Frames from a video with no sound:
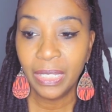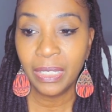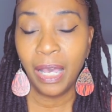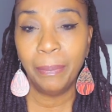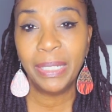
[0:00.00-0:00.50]

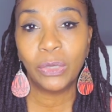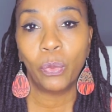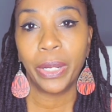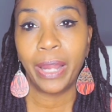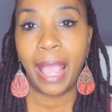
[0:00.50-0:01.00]
comments
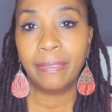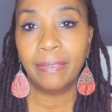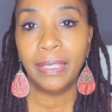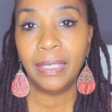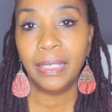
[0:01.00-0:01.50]
where I
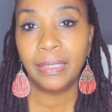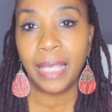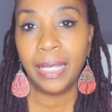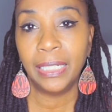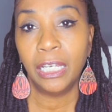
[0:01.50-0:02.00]
think it
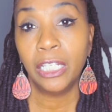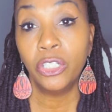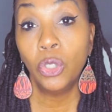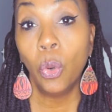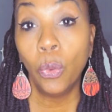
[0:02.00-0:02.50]
kind of
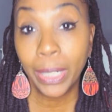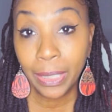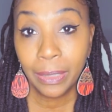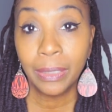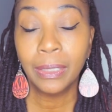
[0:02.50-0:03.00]

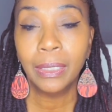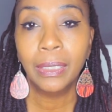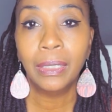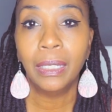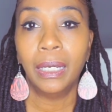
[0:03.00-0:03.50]
annoyed
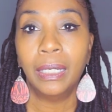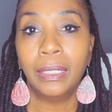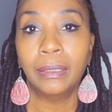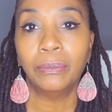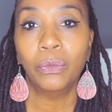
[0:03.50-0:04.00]

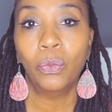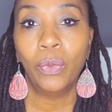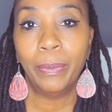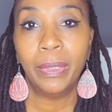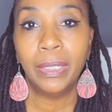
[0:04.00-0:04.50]
um,
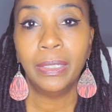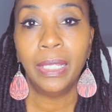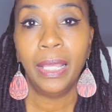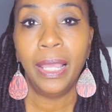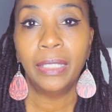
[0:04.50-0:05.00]
women,
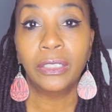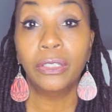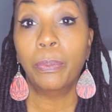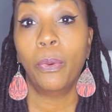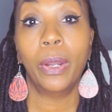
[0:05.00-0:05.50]

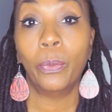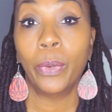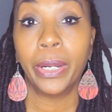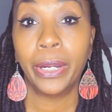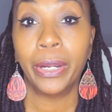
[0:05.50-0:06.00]
to the point
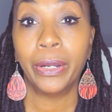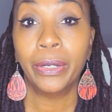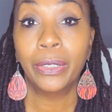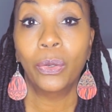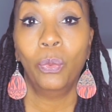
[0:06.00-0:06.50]
where
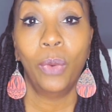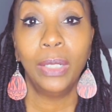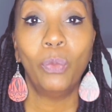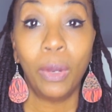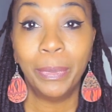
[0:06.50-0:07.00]

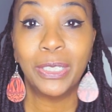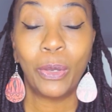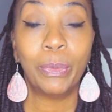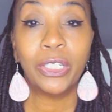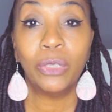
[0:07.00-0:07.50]
one woman
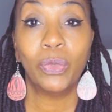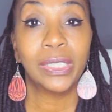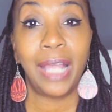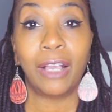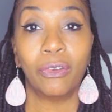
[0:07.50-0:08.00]
told me she
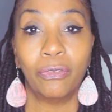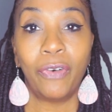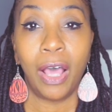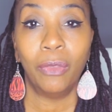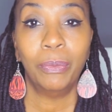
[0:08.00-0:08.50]
was not going to
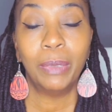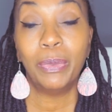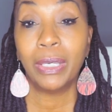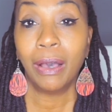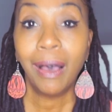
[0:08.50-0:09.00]
follow me
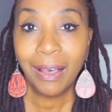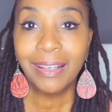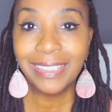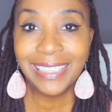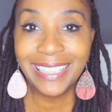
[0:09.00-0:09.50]

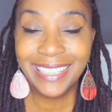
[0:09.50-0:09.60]
because